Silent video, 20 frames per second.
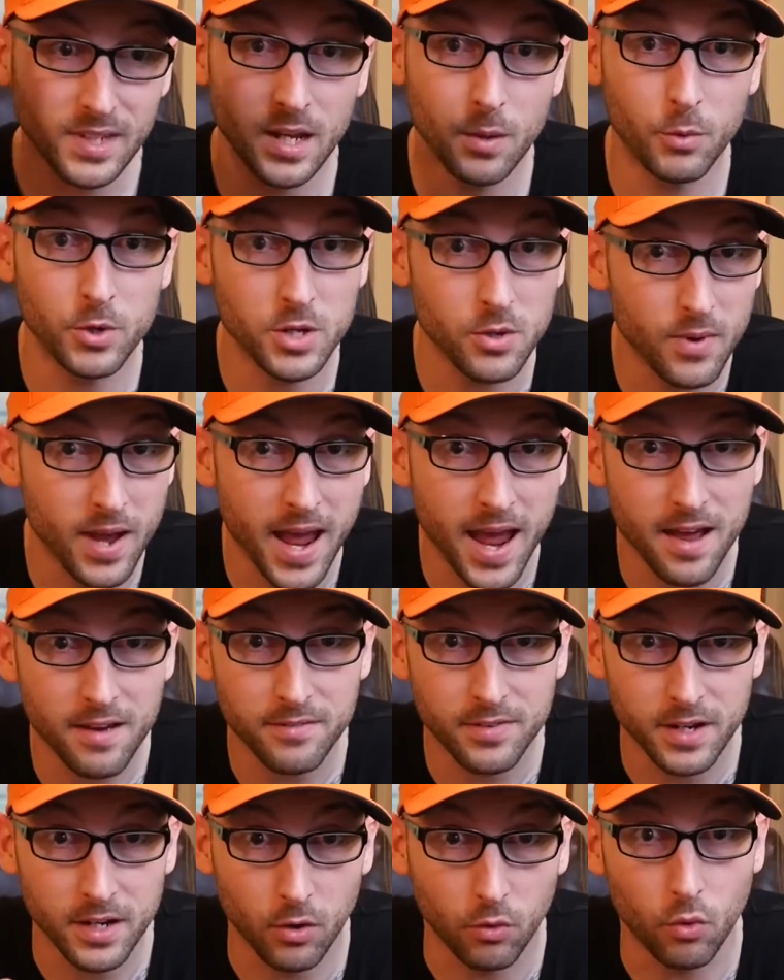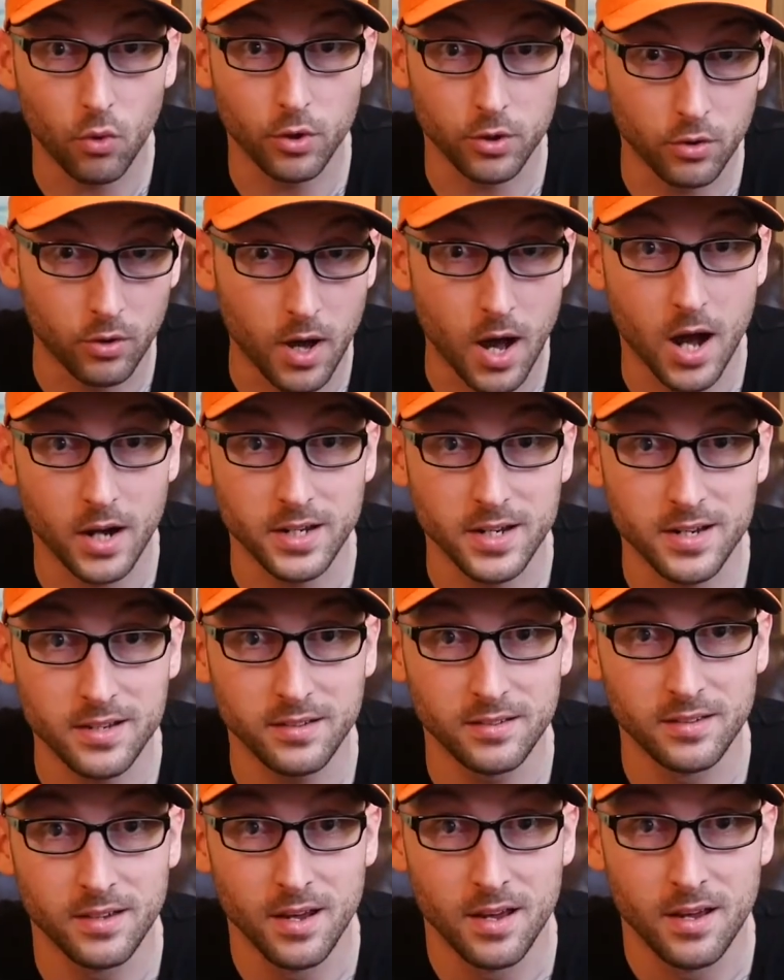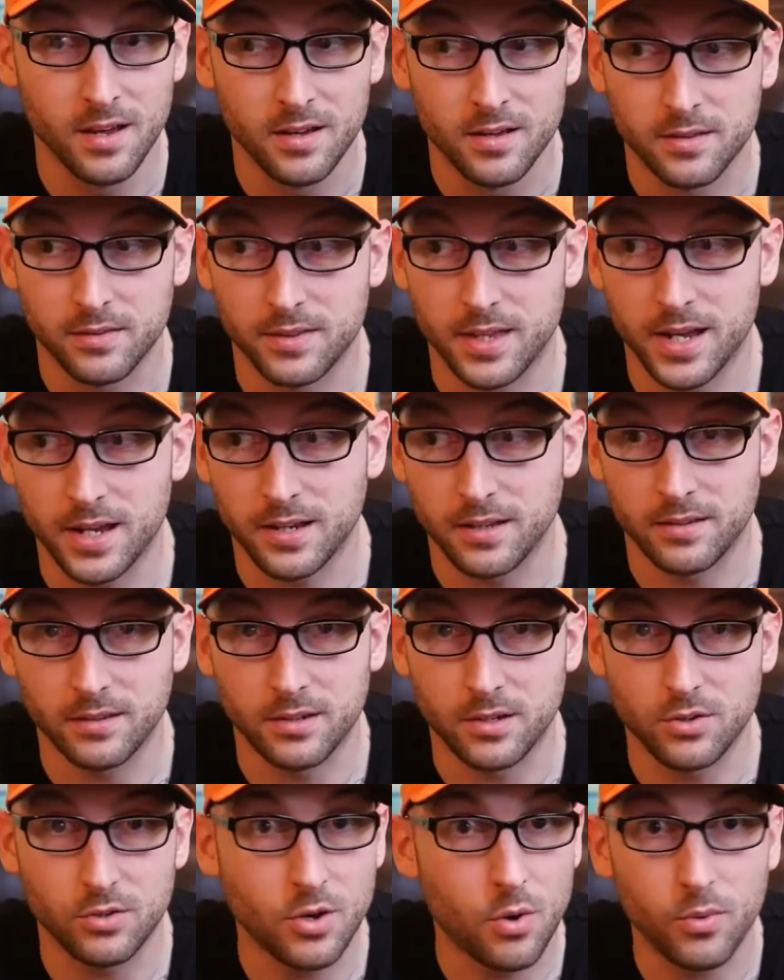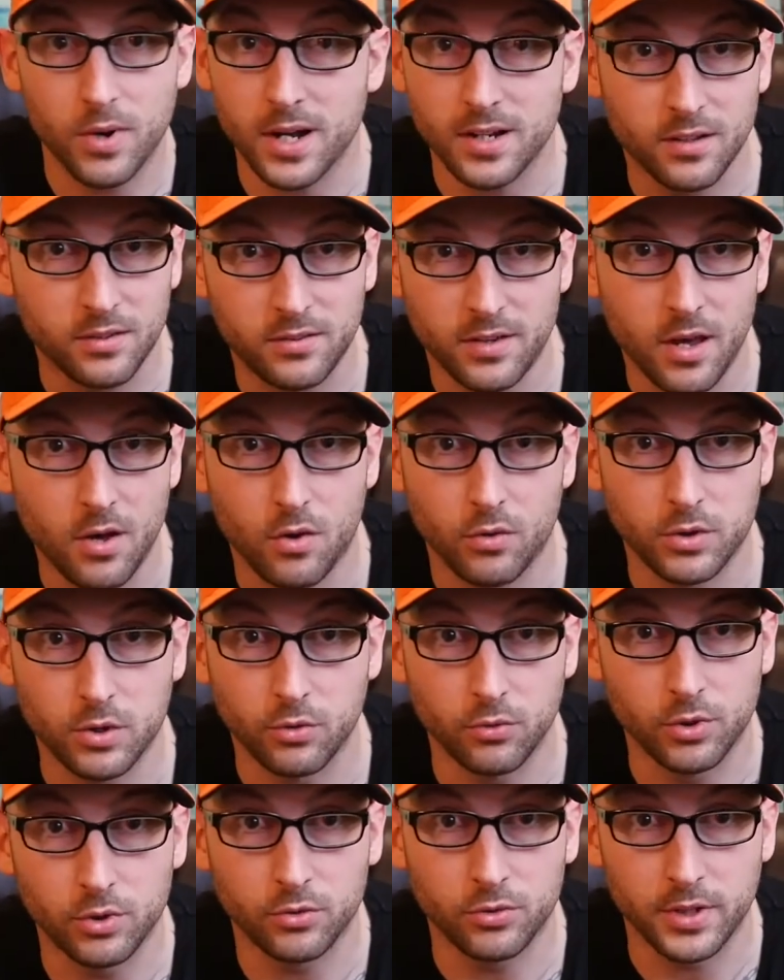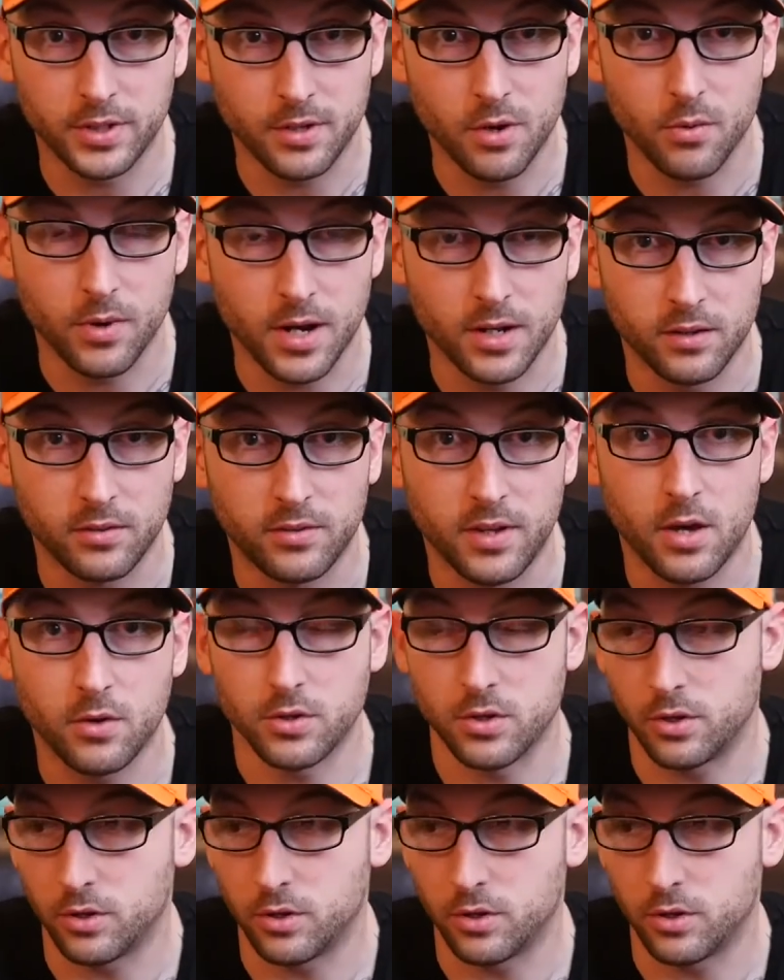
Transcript: And when you have a loyal audience, you don't got to sell. You literally don't got to sell.